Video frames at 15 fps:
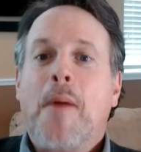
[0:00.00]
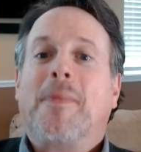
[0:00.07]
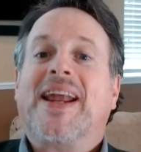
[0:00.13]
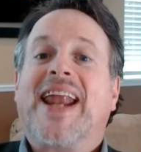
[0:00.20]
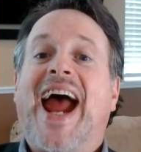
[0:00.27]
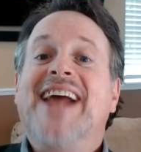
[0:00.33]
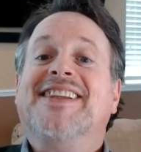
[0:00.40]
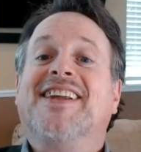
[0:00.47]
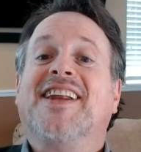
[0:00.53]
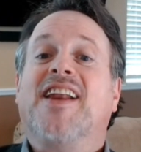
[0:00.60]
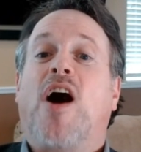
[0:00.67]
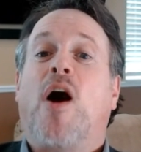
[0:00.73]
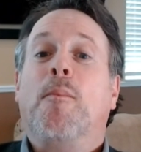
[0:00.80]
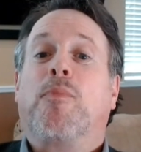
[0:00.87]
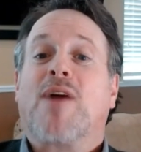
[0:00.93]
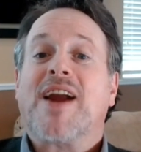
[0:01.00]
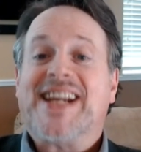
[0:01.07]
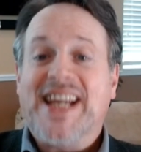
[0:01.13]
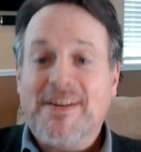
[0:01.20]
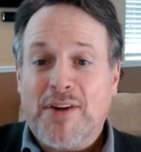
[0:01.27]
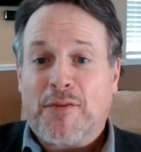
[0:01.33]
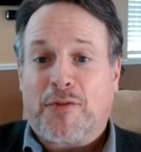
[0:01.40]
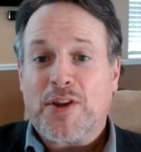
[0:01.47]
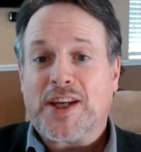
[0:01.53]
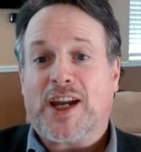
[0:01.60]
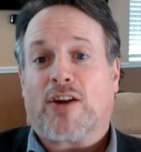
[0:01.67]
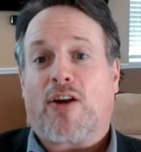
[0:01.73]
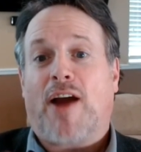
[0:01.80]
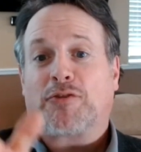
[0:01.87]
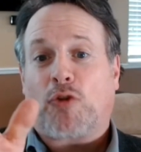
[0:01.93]
but ended break even for the
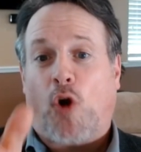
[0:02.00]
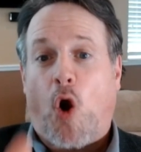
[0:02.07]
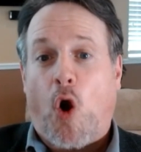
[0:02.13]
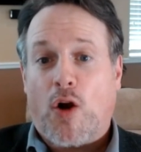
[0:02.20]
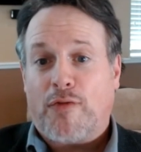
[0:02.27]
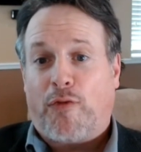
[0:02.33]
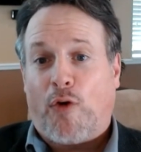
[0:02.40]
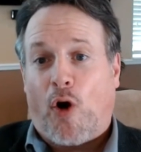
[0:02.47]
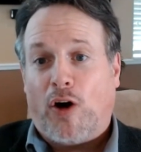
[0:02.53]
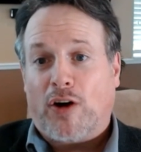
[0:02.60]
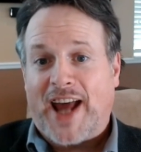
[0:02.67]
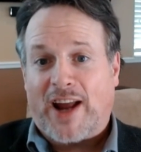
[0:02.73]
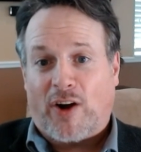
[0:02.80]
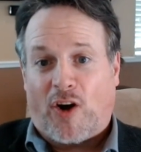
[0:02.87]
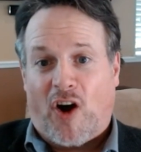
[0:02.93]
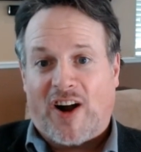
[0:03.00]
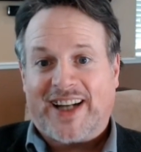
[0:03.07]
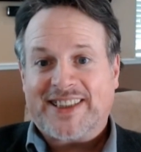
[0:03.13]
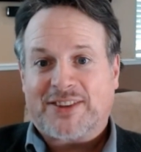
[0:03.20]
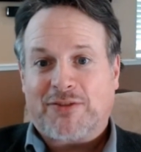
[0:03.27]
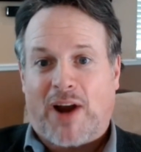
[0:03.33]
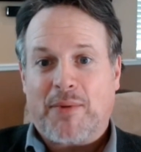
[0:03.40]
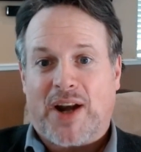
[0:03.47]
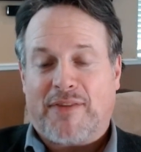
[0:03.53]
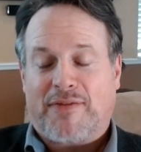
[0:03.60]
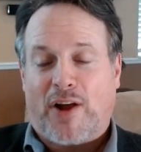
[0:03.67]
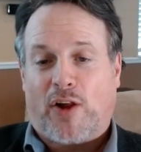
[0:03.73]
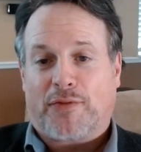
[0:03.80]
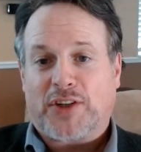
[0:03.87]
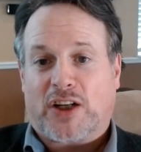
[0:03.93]
year after a hard fall in that August, right, when they
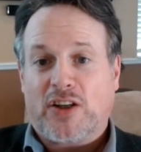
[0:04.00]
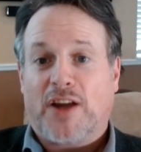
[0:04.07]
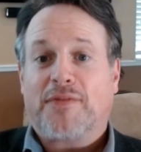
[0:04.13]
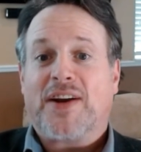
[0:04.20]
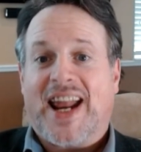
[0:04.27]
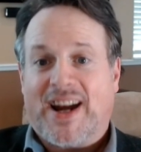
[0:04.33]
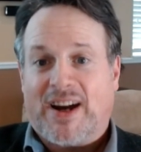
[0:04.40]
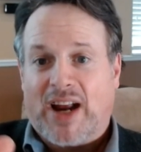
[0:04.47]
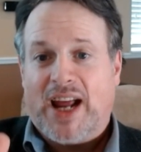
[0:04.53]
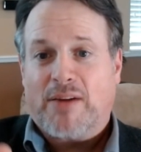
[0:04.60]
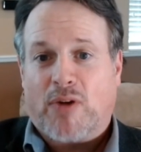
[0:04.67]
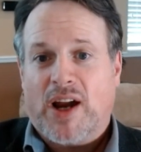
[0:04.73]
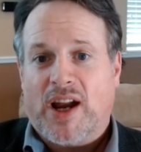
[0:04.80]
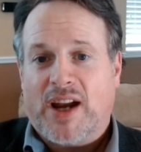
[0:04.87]
fell off the cliff, and then it, it,